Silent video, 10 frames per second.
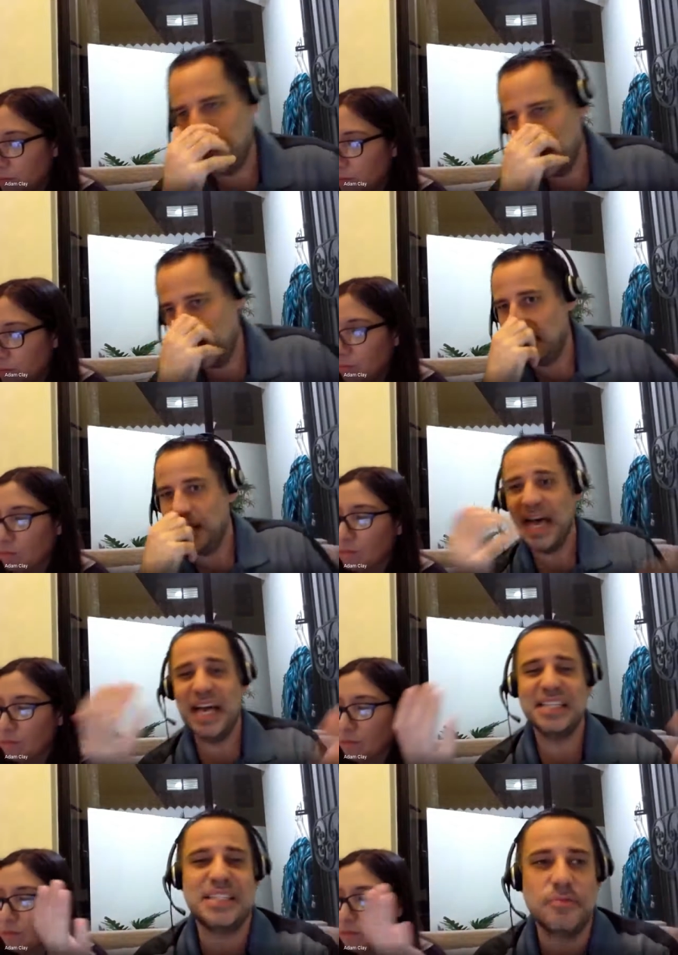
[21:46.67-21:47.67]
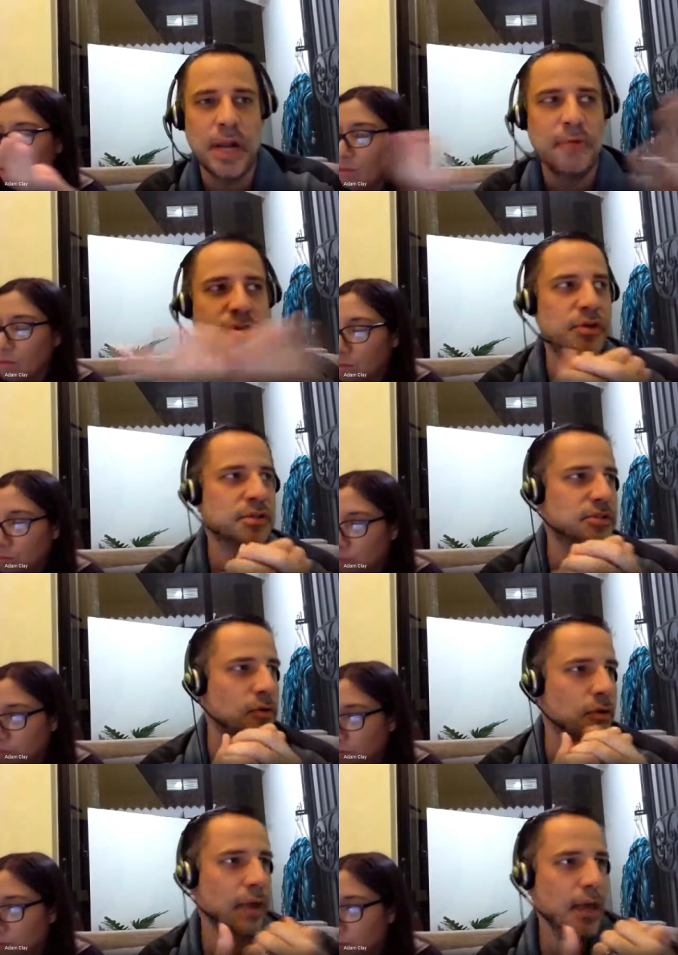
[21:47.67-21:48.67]
In class, when I would do it at
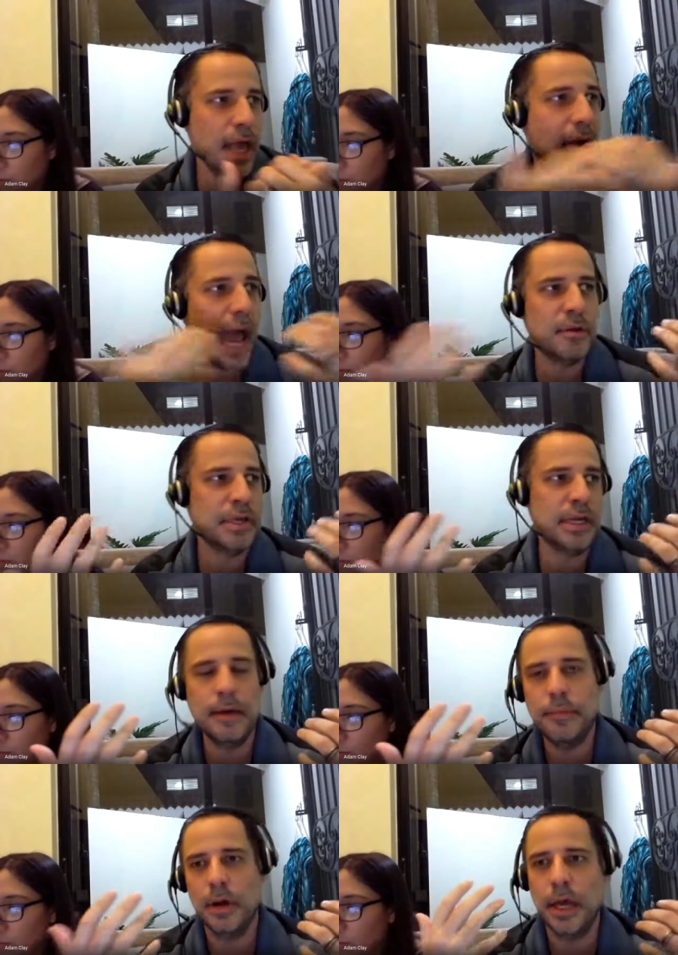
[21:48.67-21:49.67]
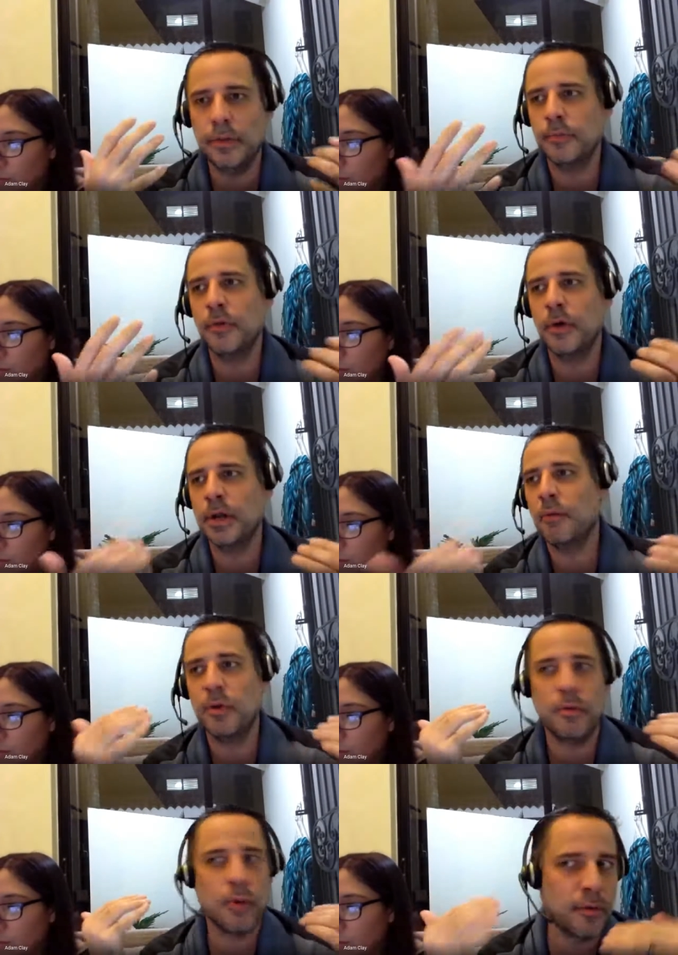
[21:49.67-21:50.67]
school, I would get up on the board
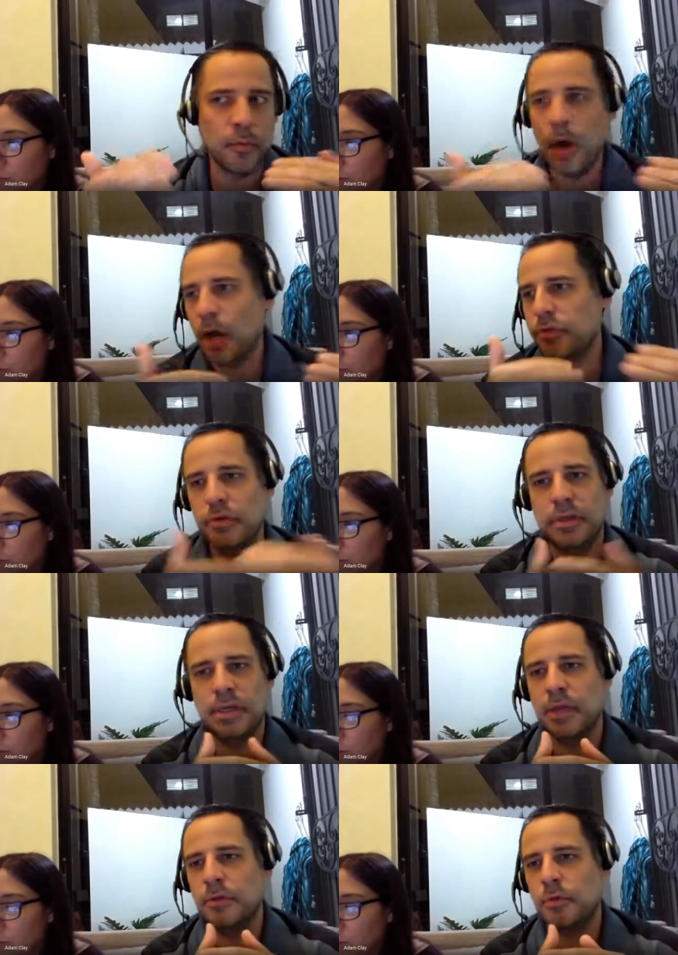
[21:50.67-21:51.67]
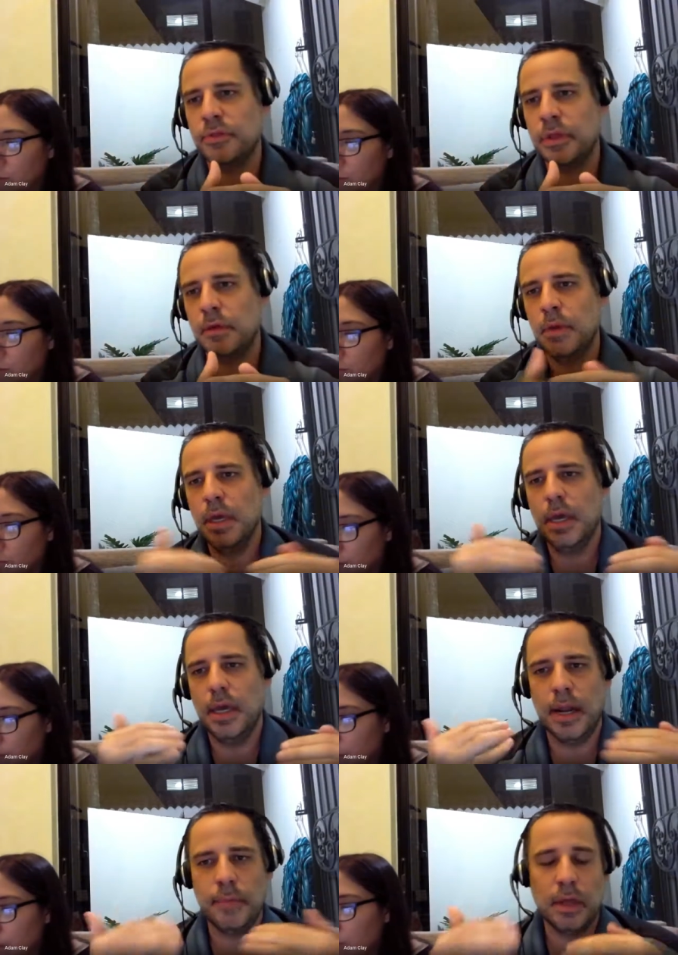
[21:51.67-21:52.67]
and I would walk through it together with them.
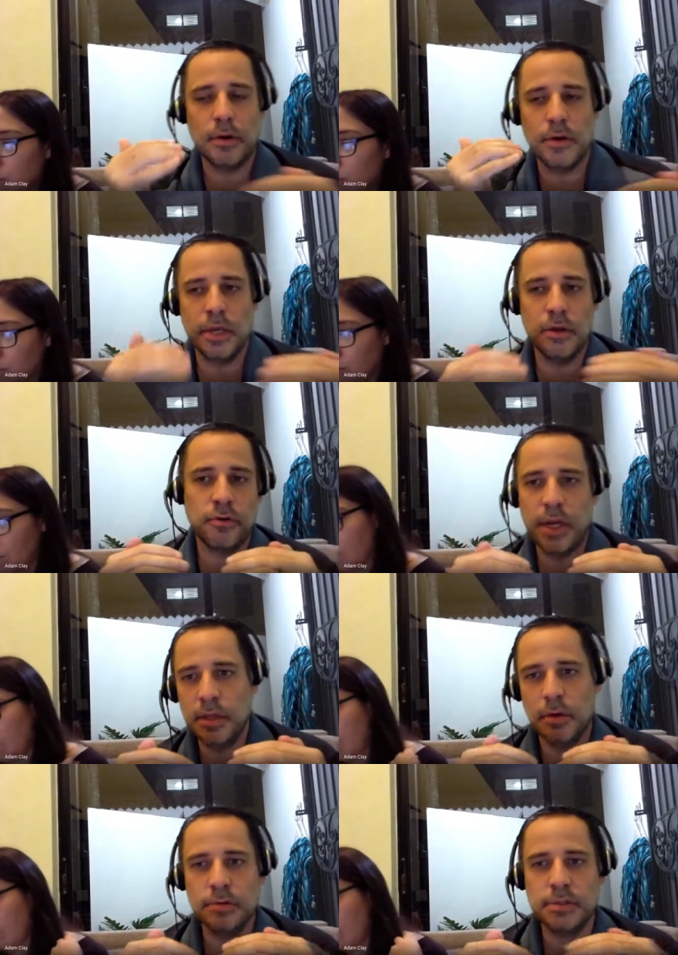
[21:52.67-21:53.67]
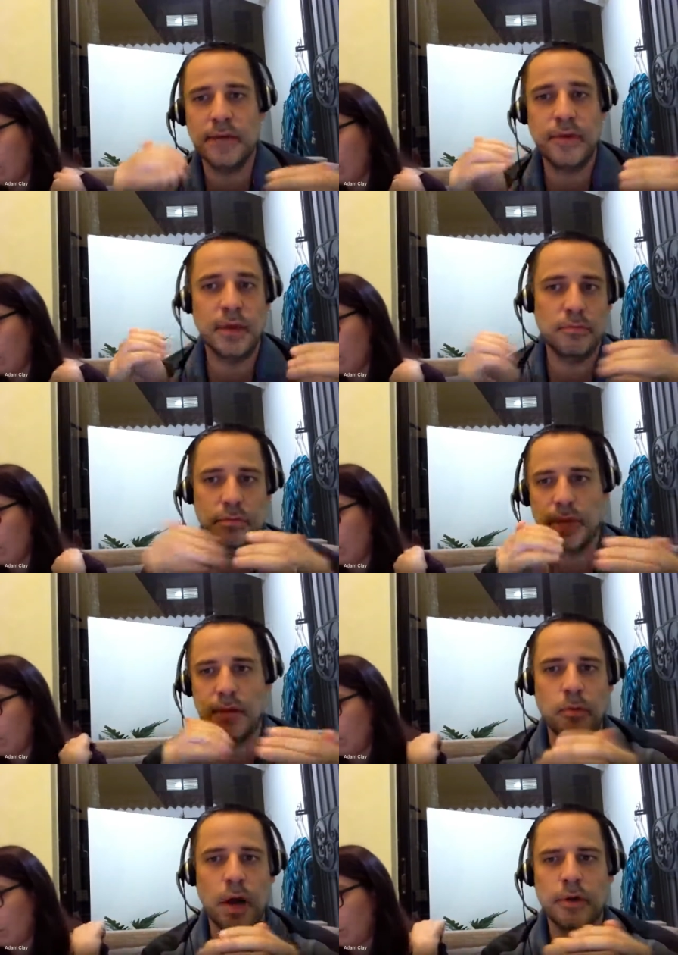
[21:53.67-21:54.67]
And I'd be like, okay, you're grading your own stuff. And
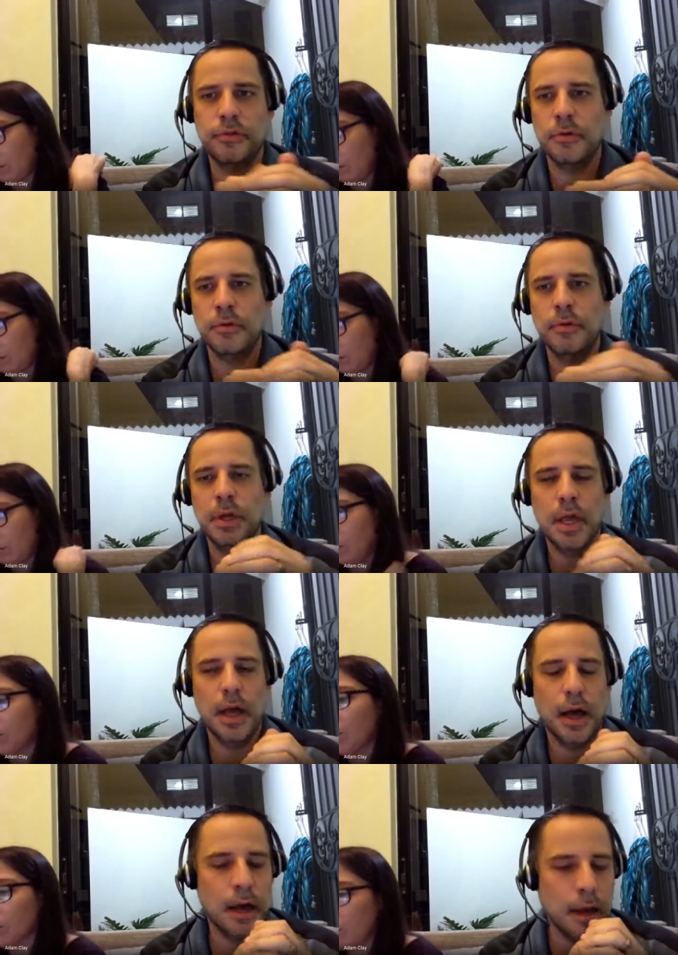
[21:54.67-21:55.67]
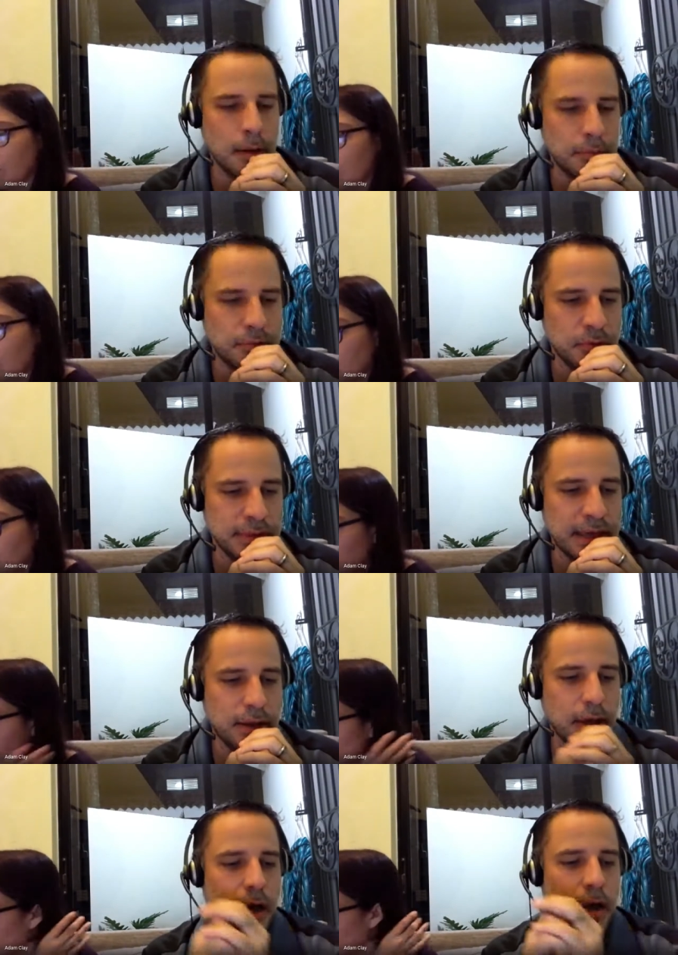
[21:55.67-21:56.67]
they'd walk through doing that
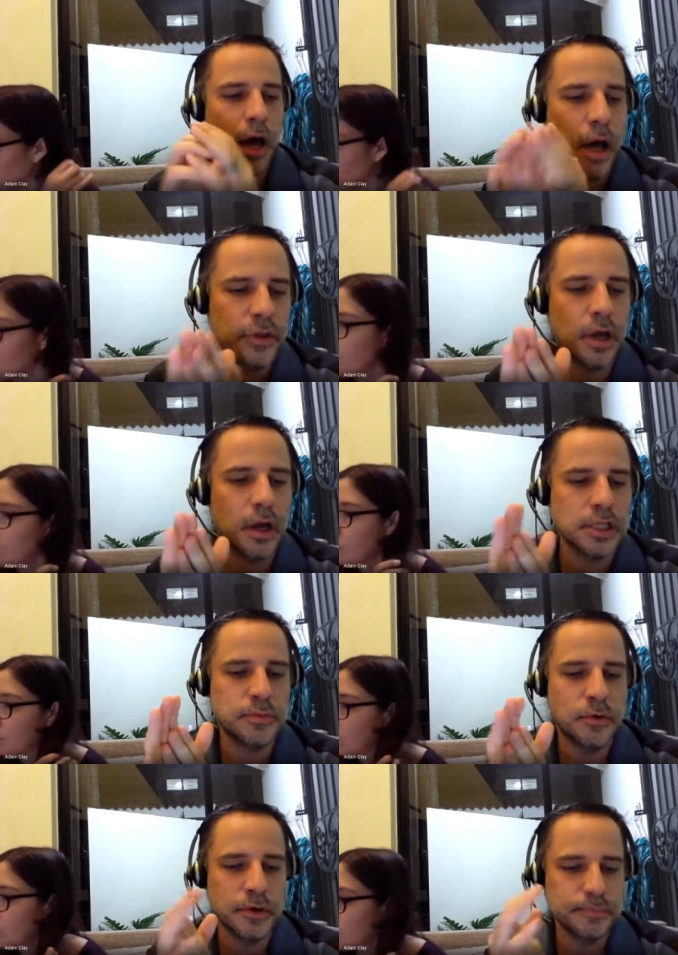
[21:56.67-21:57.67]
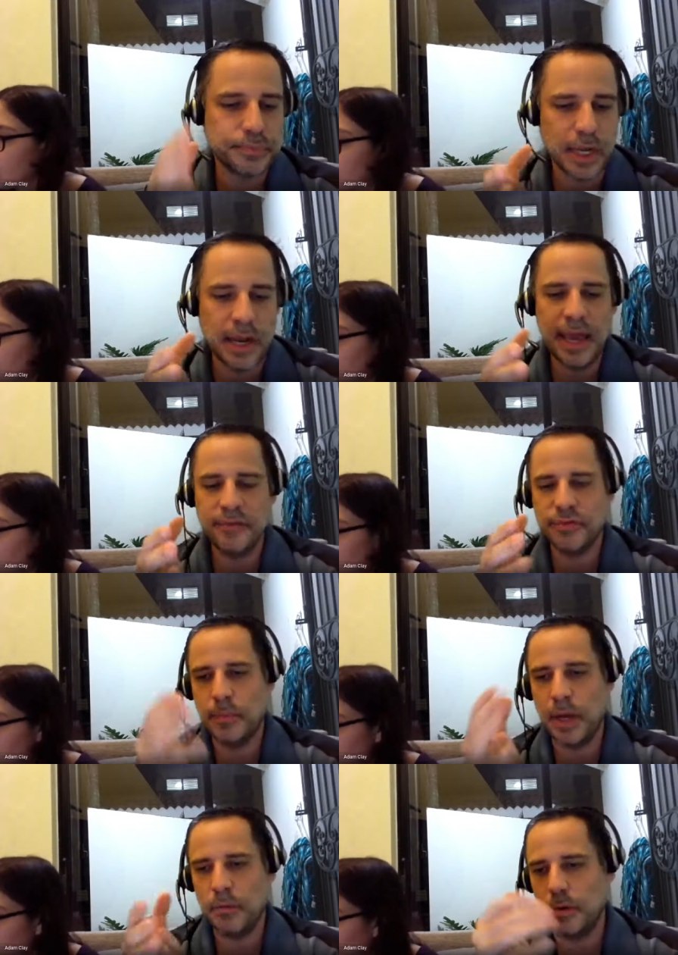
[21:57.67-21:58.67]
on the College Board. And I have
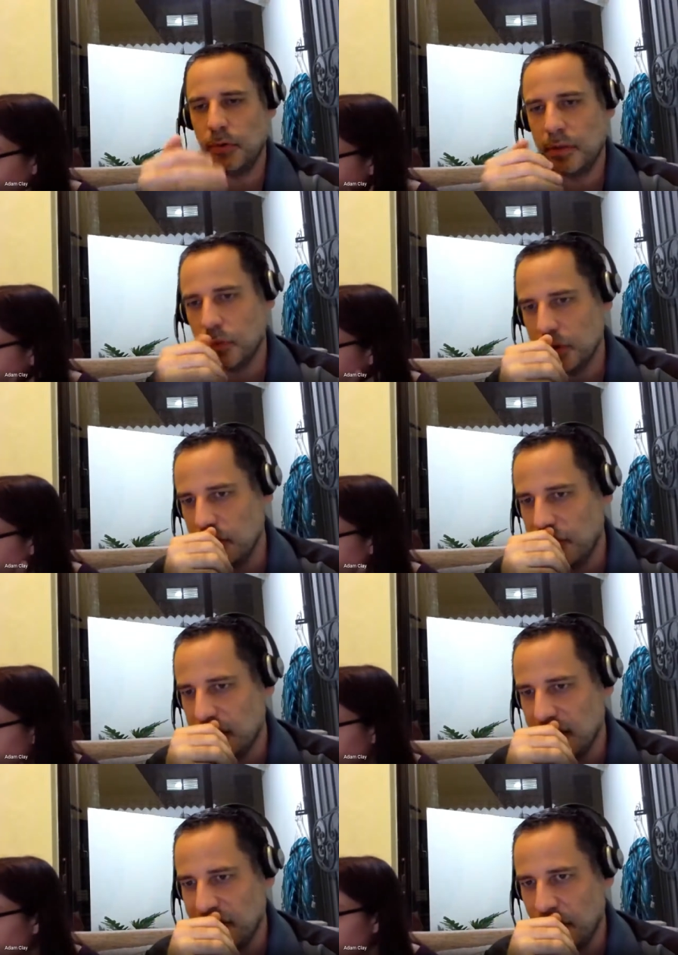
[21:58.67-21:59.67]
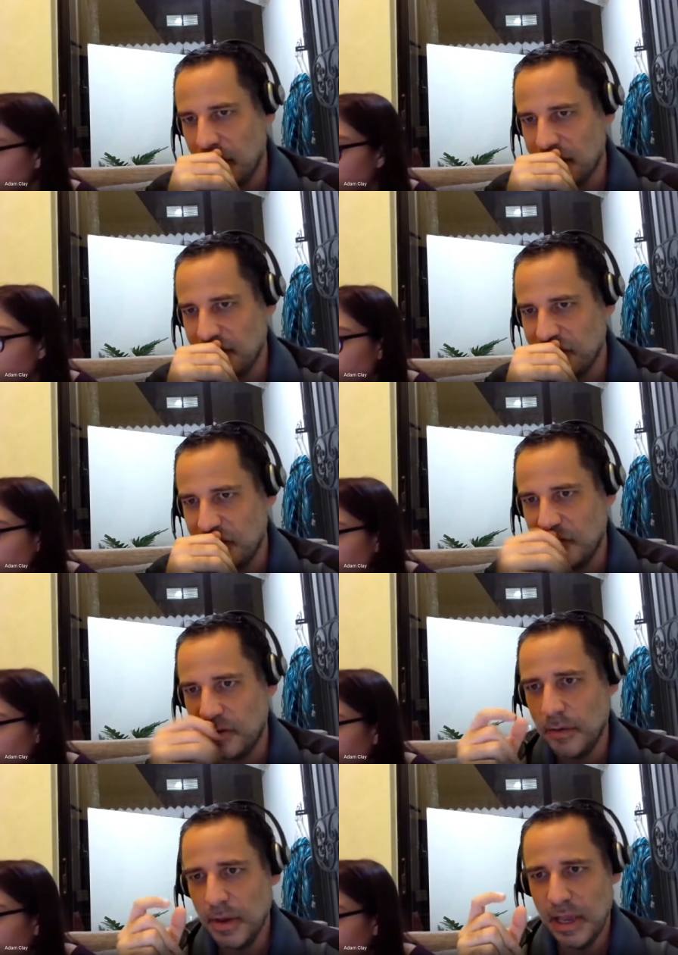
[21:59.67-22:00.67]
about a week's worth of stuff on my stuff too now.